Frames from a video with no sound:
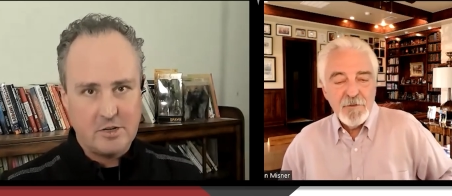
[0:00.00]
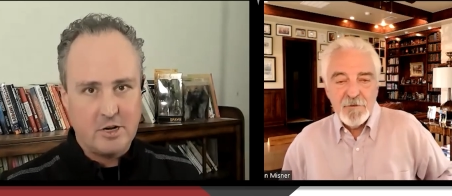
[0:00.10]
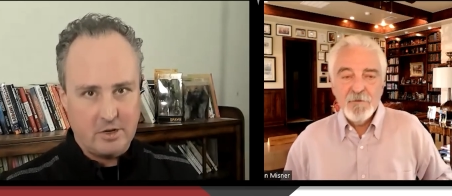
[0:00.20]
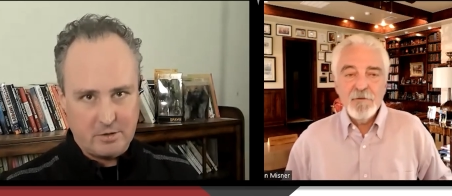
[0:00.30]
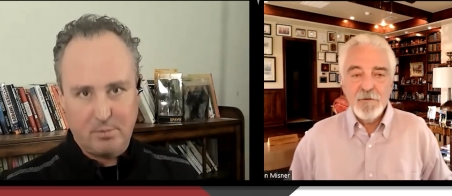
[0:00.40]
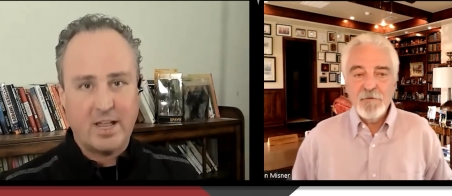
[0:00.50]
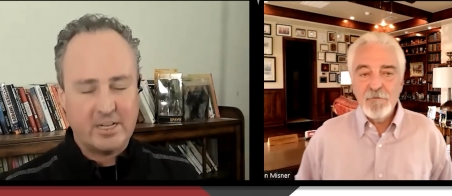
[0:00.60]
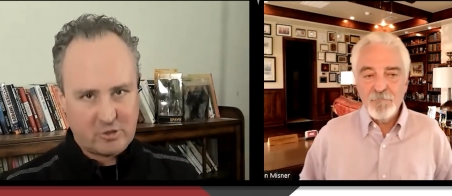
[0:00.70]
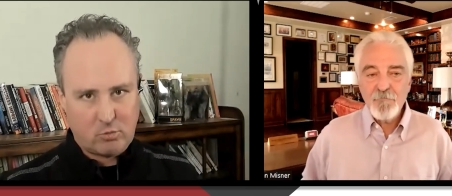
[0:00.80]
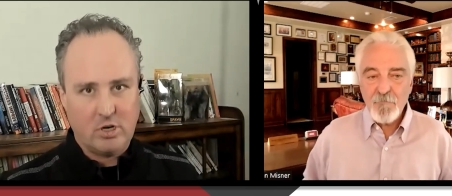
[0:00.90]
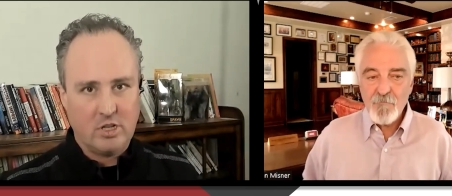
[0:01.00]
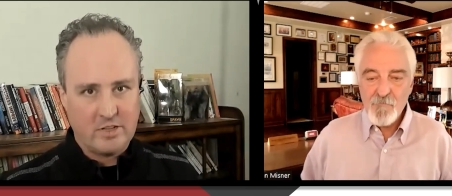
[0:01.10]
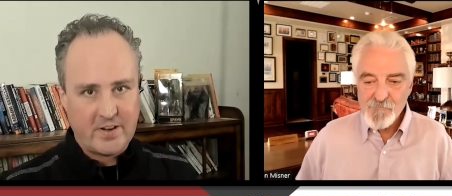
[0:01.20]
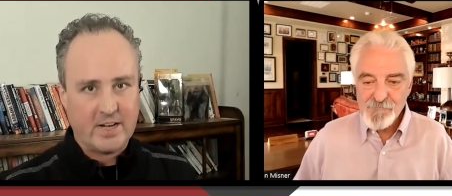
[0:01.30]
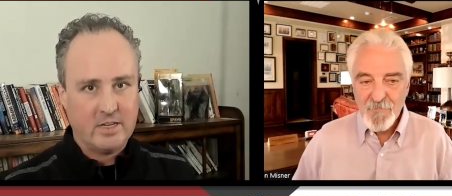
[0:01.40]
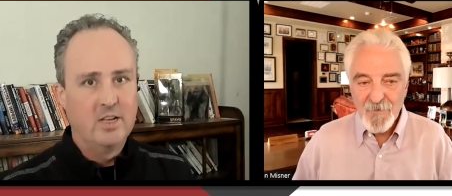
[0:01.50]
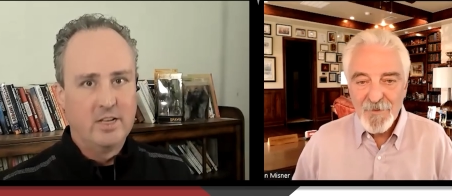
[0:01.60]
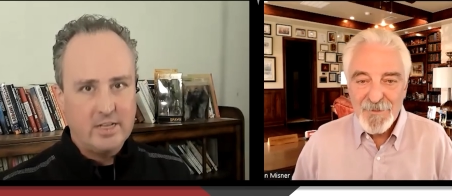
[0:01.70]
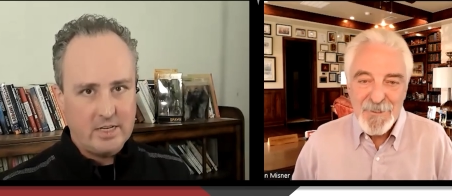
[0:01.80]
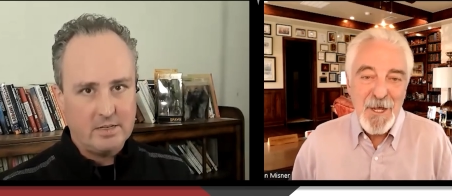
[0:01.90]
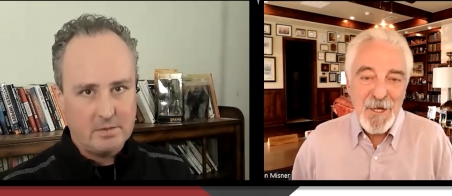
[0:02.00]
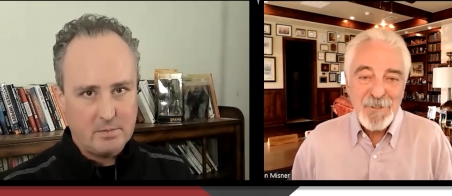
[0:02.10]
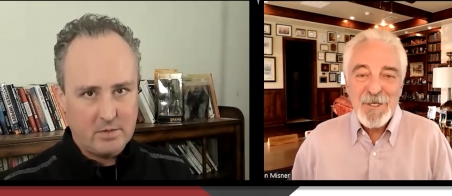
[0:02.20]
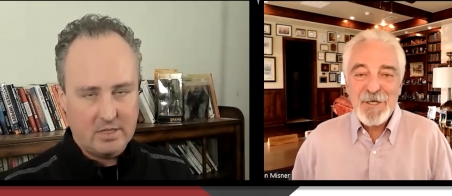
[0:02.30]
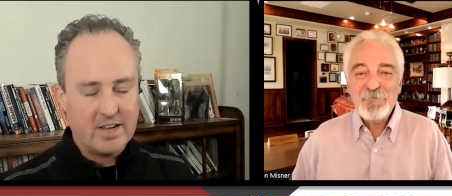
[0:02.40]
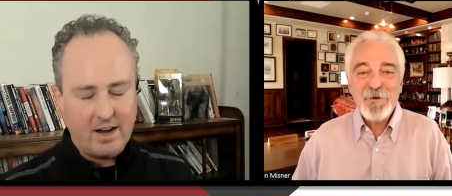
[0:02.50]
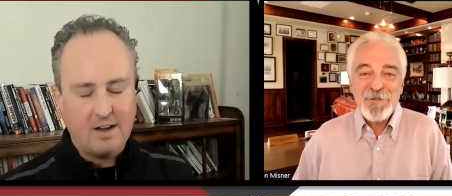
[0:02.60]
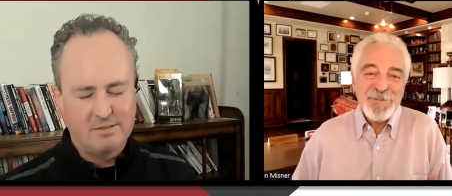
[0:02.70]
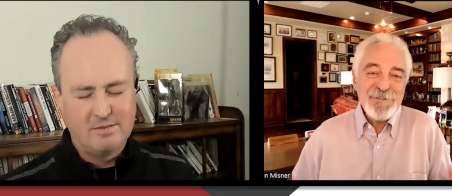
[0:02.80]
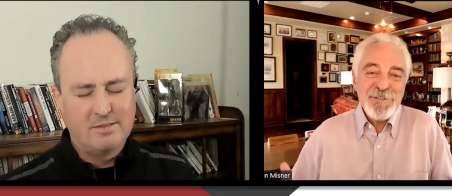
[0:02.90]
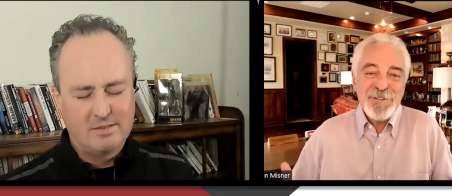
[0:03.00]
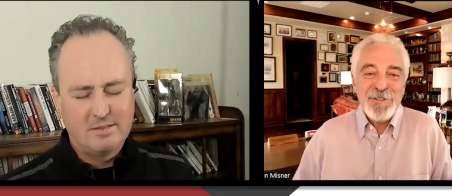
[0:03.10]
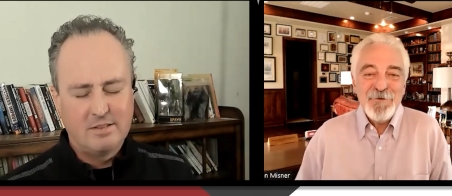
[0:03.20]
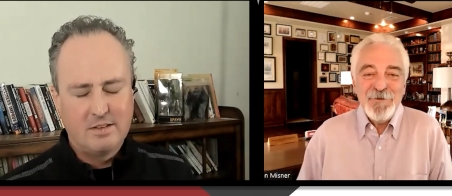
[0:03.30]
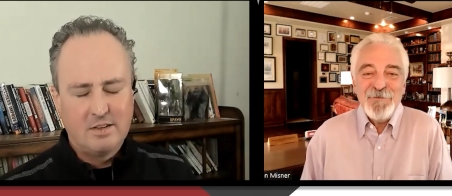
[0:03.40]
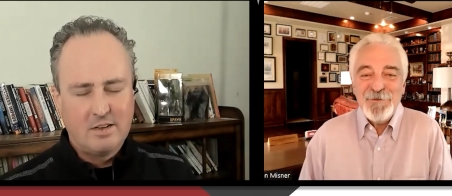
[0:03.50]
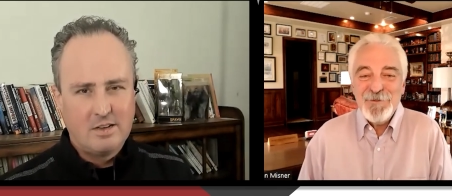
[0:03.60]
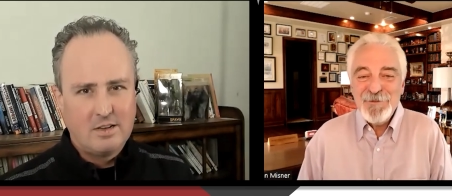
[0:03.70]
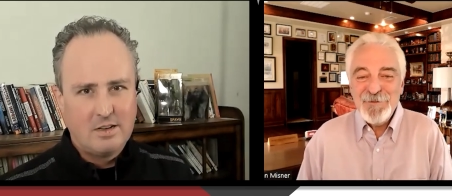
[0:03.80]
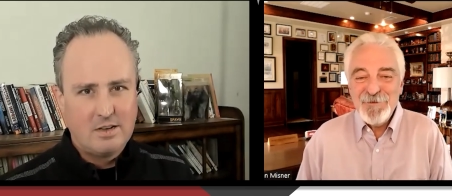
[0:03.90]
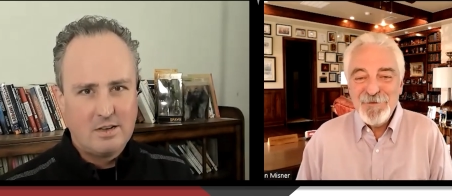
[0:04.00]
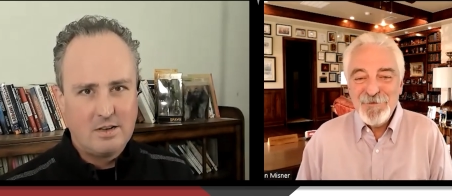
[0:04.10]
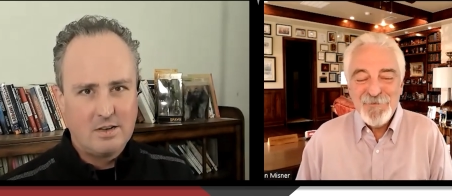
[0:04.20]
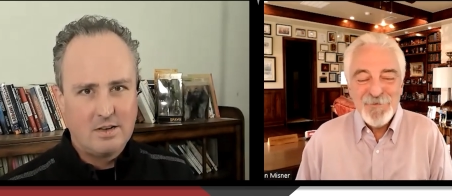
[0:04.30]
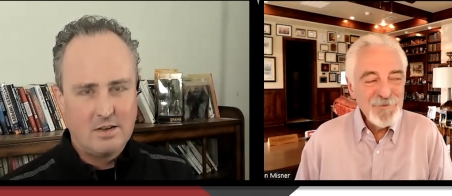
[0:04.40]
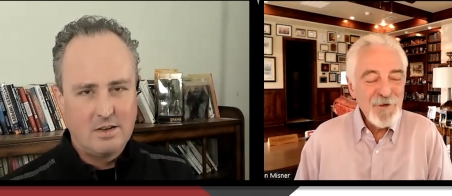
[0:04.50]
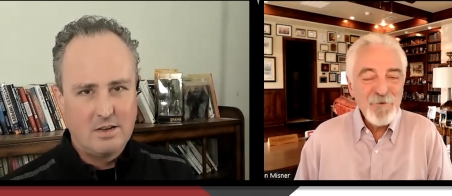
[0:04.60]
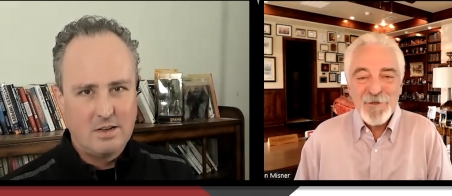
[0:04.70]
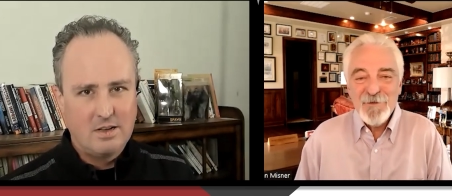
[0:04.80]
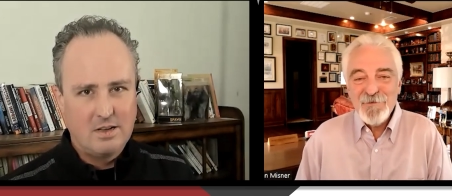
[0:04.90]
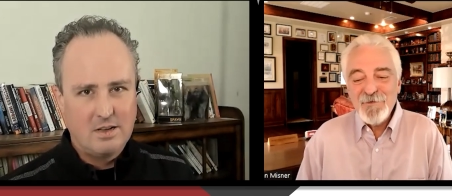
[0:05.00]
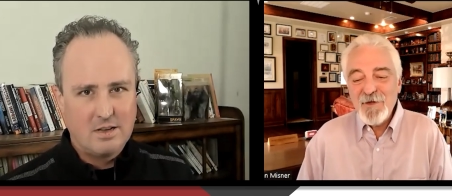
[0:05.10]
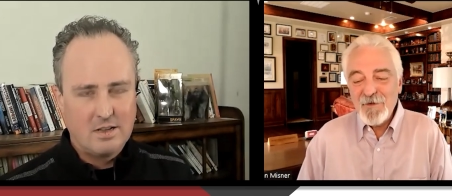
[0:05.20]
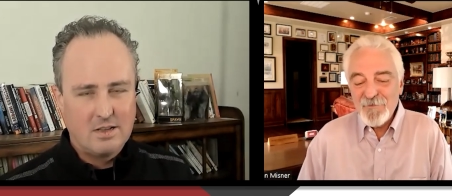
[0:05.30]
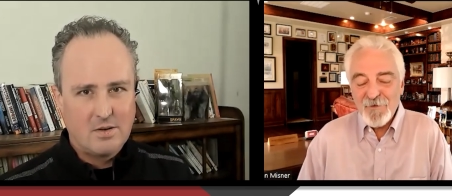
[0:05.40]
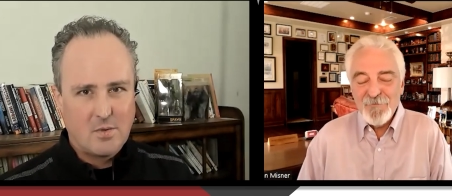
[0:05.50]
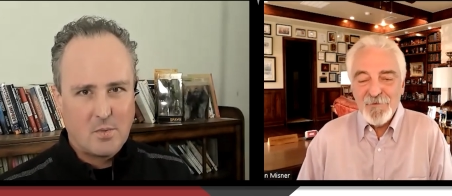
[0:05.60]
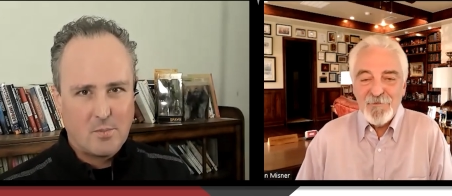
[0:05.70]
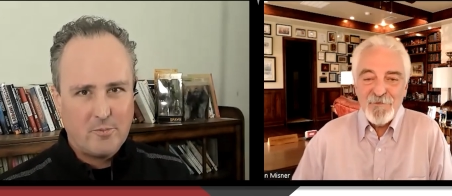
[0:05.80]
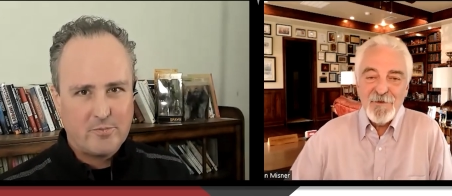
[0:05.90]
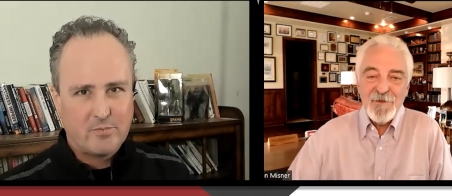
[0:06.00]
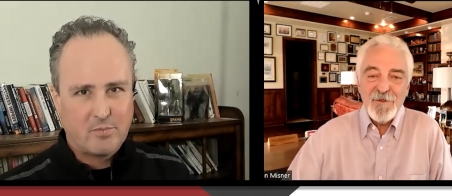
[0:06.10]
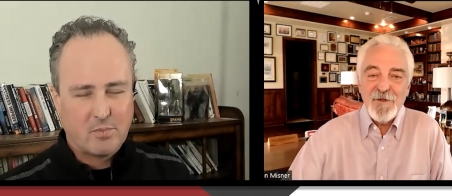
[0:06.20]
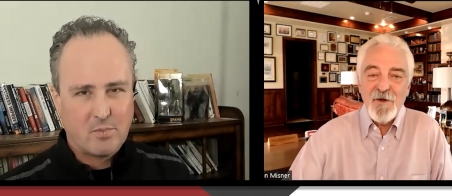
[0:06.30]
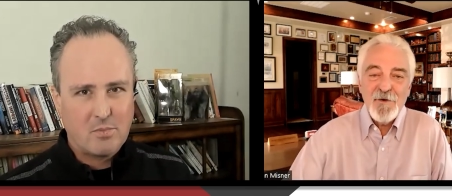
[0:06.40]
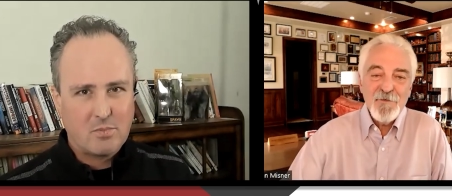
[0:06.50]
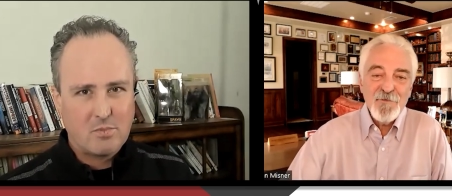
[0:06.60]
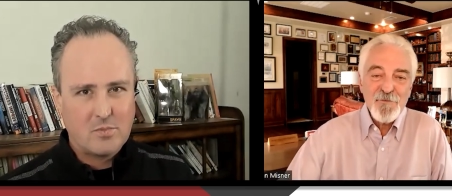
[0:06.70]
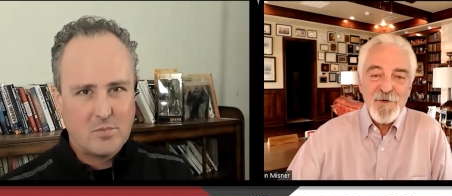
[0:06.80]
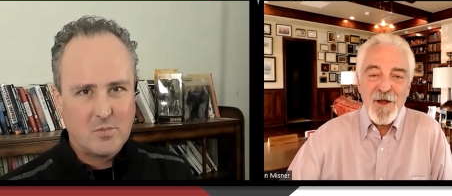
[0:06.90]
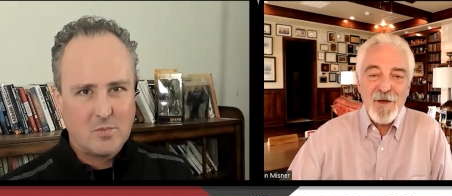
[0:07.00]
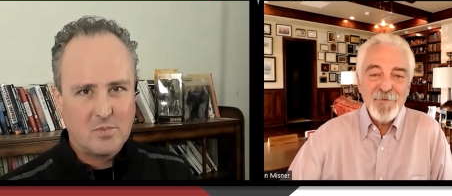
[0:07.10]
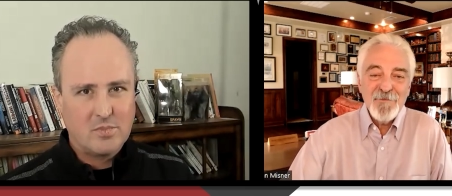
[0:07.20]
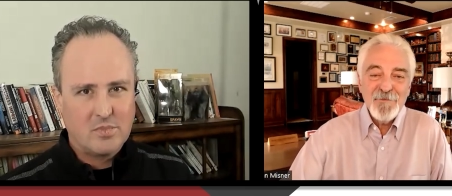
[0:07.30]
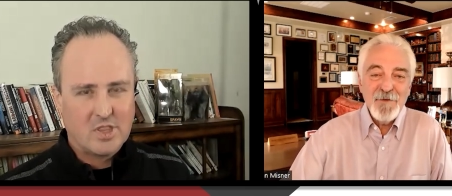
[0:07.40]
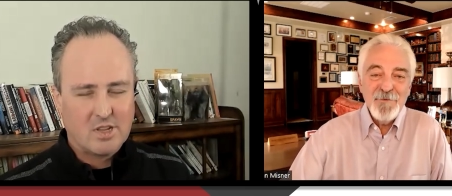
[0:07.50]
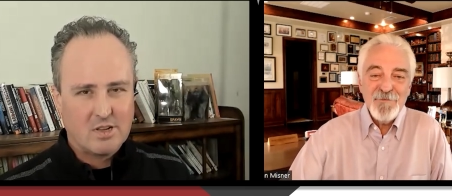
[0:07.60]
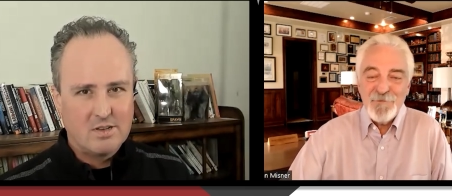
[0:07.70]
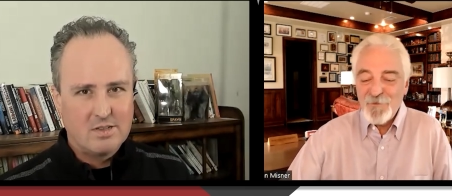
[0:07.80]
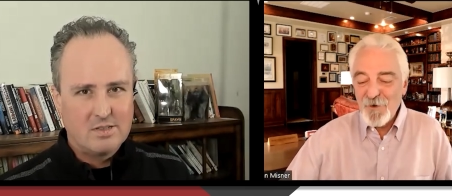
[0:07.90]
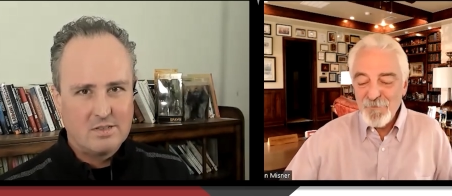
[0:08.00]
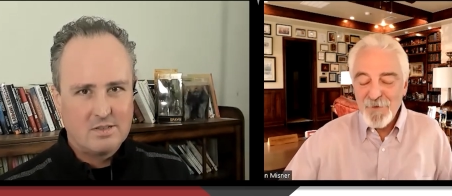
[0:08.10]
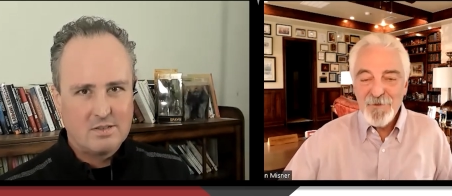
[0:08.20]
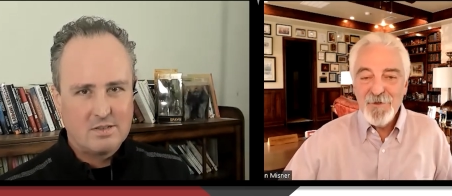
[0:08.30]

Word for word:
Speaker 1: you know blind squirrel effect yeah yeah
Speaker 2: well it's the you know it's the it's the networking disconnect stuff it's the you know here's three copies of my business card maybe you